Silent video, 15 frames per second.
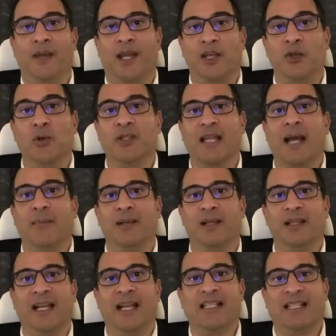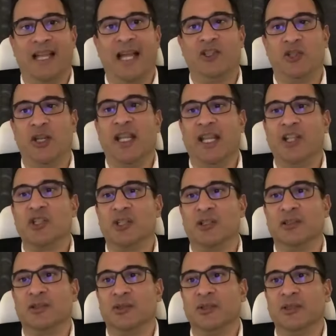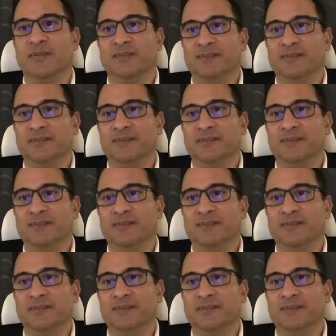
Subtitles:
and used that building as an educational tool.